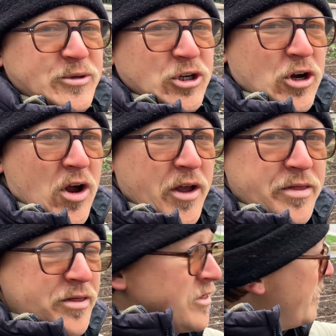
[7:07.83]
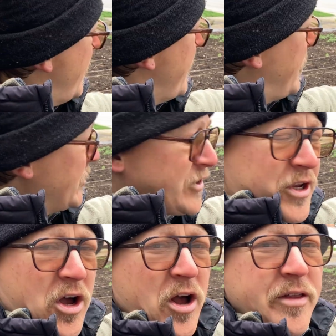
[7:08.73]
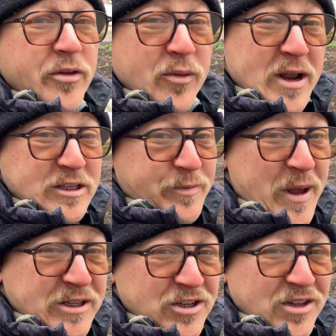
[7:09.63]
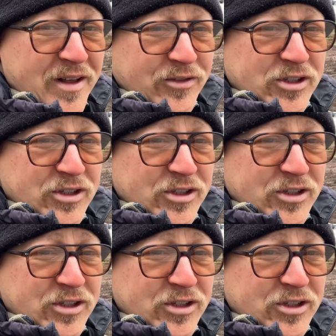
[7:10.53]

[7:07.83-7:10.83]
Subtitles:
are gone, the maple's gone, the raised beds are leveled